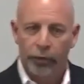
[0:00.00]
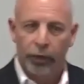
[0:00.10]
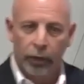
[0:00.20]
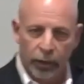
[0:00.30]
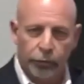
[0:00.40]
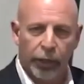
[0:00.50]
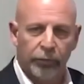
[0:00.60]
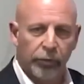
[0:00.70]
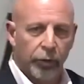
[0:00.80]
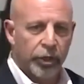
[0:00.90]
or the delivery
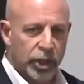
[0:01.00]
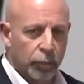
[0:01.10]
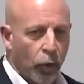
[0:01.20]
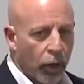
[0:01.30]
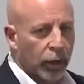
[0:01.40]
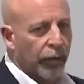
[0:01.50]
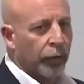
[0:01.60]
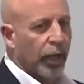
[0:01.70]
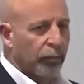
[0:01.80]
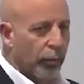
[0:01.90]
of a very small
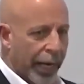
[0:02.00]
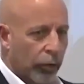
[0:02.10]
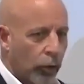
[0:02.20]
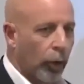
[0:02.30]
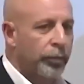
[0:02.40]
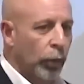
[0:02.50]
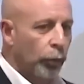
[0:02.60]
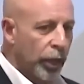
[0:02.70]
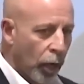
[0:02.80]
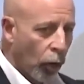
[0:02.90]
level of microbes that
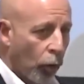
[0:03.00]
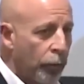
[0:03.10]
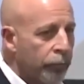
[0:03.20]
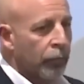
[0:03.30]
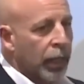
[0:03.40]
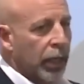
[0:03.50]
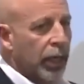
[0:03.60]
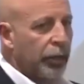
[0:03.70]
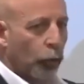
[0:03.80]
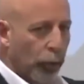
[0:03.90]
we know can
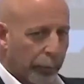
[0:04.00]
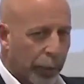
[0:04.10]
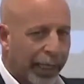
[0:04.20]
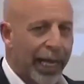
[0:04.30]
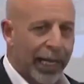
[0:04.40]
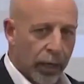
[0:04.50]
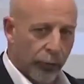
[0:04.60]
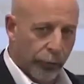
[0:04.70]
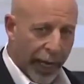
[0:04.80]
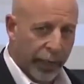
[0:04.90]
either replicate and
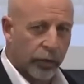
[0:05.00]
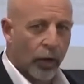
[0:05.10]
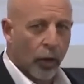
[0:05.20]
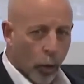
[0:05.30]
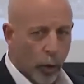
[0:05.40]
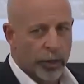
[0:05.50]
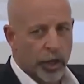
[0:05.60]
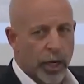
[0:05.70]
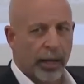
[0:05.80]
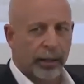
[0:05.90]
infect or is
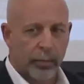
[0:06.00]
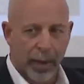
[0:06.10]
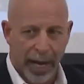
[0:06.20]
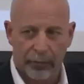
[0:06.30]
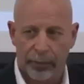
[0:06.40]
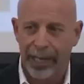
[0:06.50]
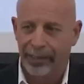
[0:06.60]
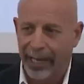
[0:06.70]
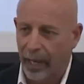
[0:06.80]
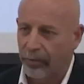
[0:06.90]
genetically
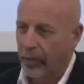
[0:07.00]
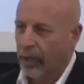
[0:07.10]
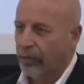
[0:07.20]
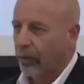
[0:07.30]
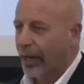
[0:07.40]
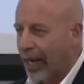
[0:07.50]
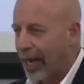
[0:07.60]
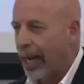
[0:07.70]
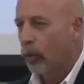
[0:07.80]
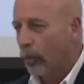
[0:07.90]
modified to have a very, very
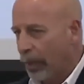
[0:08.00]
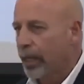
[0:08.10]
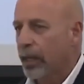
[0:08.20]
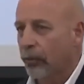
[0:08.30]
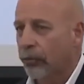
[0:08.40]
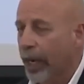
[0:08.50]
high morbidity